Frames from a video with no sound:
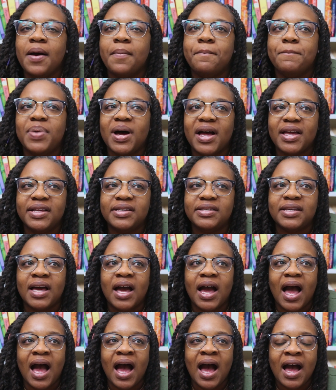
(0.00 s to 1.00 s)
But
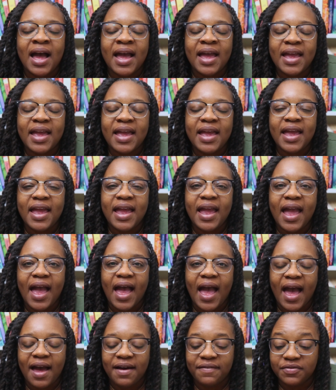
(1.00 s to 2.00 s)
I
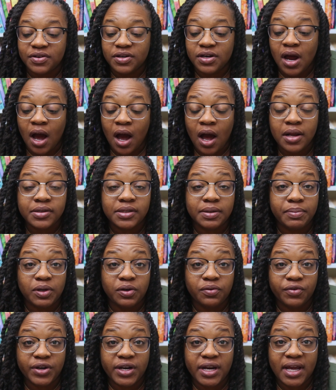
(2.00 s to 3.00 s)
have not
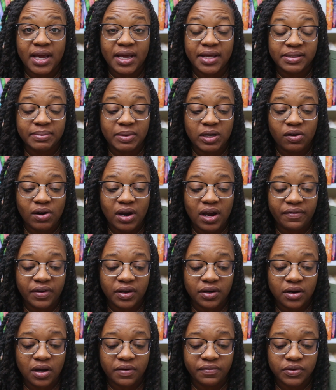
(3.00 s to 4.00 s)
been reading as many
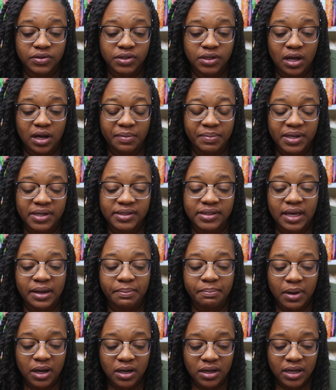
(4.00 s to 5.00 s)
graphic novels, comics,
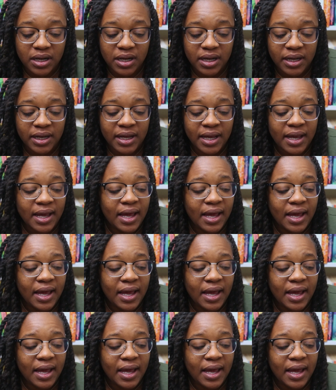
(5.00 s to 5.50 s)
and manga.